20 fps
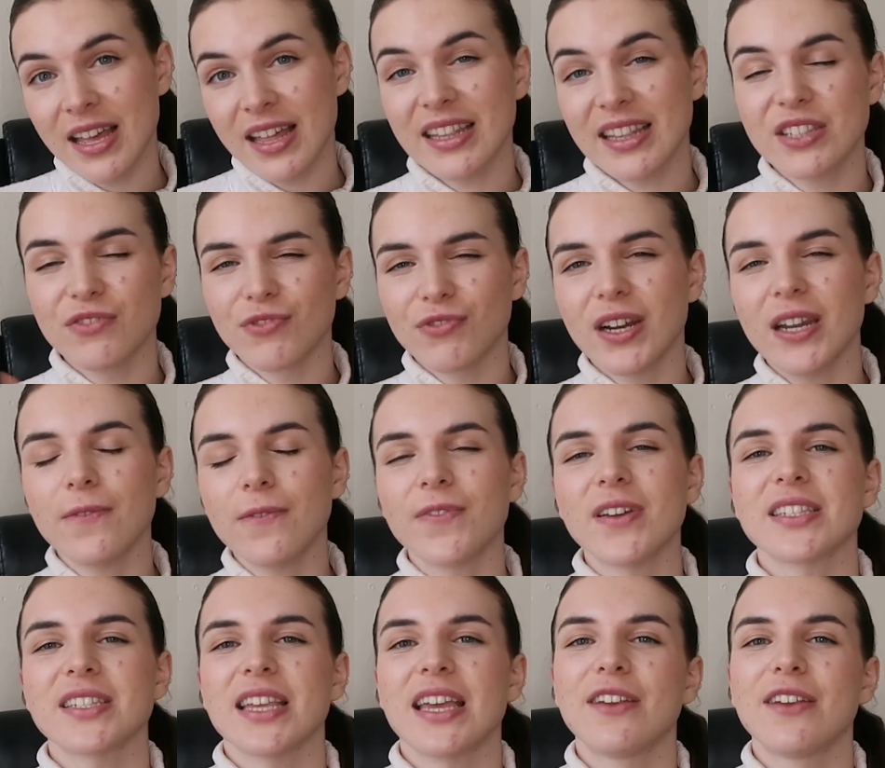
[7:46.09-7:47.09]
And this really
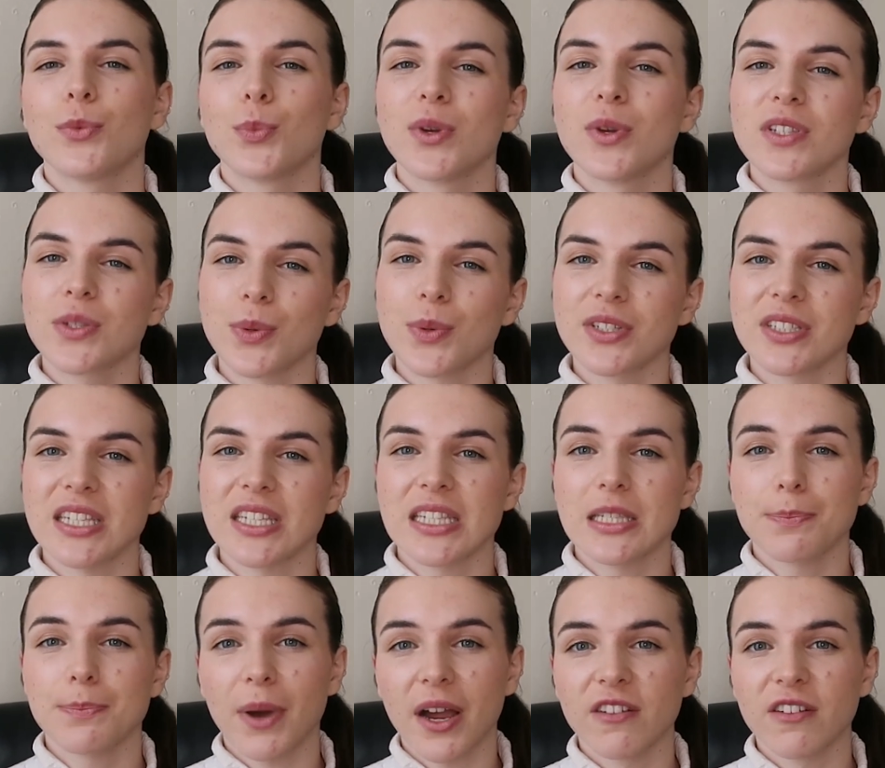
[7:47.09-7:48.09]
fits in with
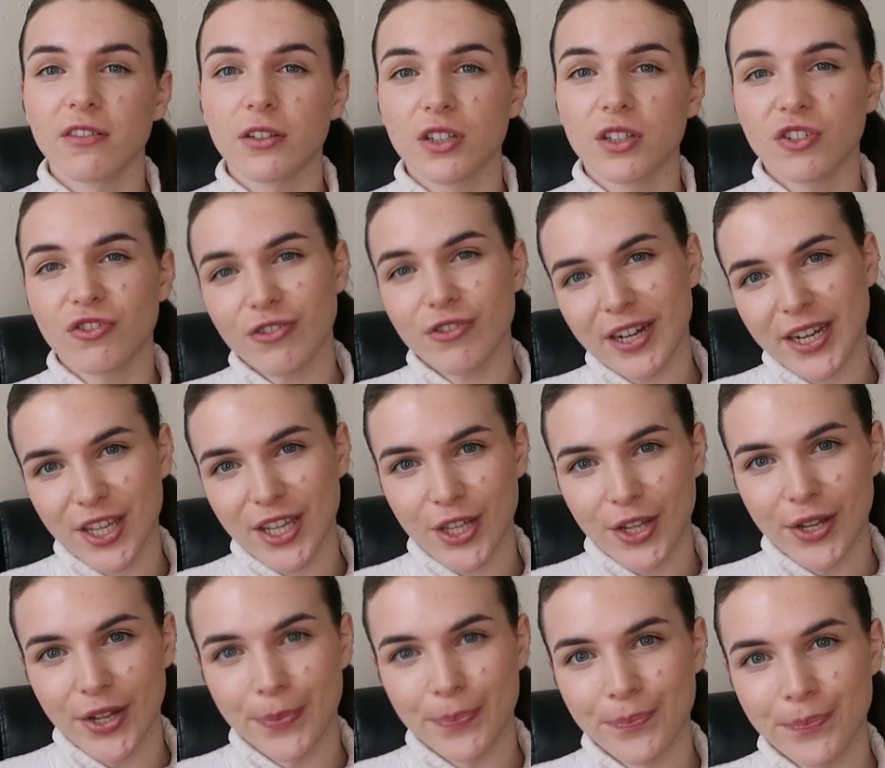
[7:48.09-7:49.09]
Swansea's spiral
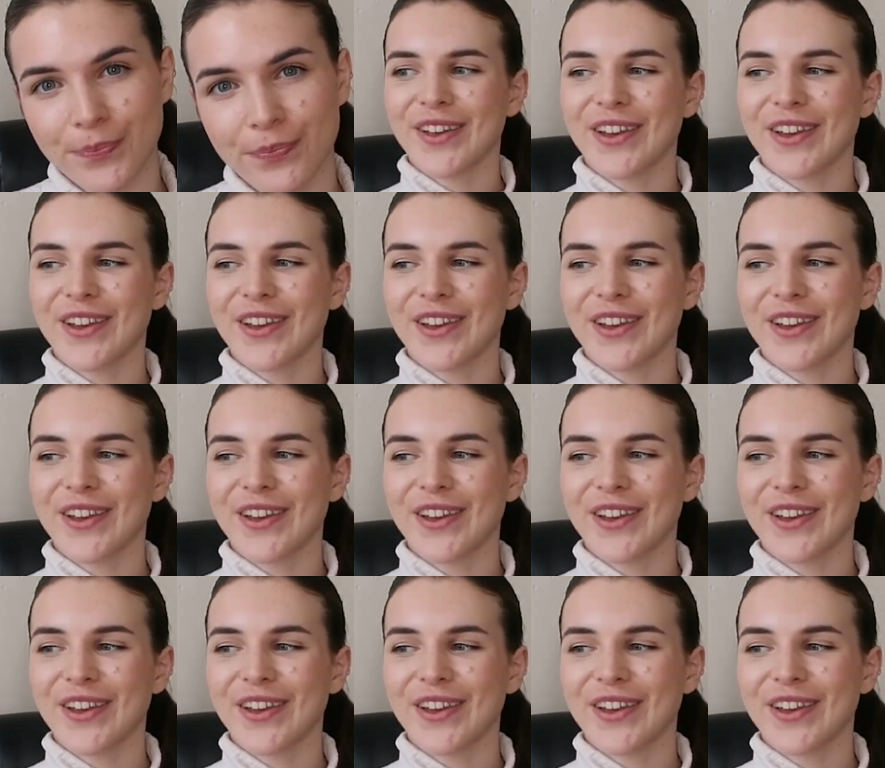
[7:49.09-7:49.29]
curriculum.